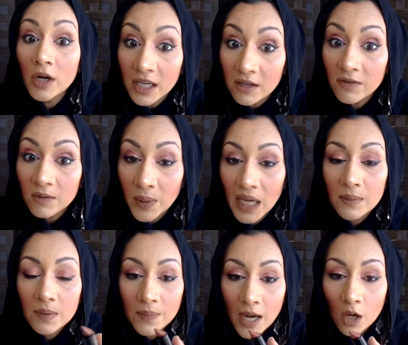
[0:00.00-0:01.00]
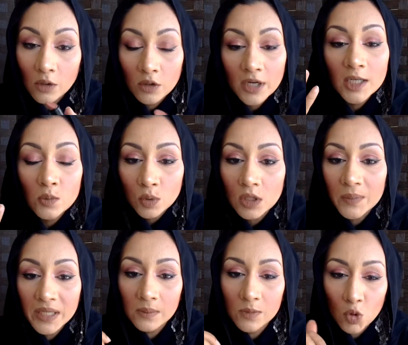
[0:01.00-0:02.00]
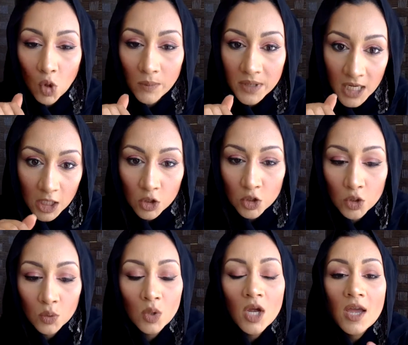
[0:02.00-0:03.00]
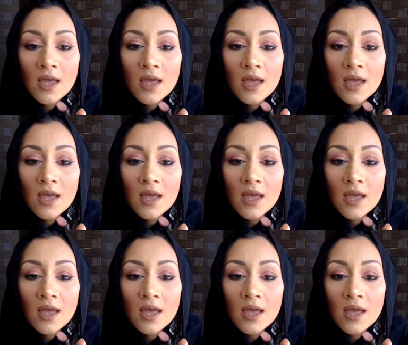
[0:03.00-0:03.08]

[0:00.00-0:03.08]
even baby powder. It will be absorbed into